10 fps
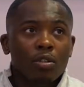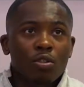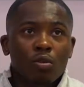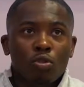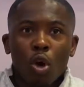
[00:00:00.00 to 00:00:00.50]

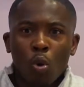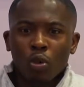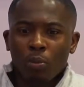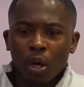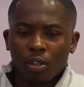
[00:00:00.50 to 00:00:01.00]
the
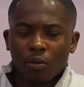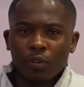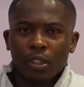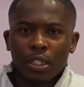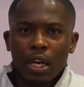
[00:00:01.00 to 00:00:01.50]
only person
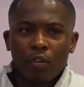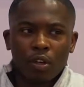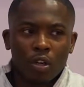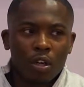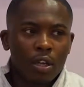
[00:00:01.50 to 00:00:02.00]
within this
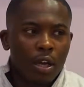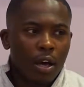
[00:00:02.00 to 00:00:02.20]
area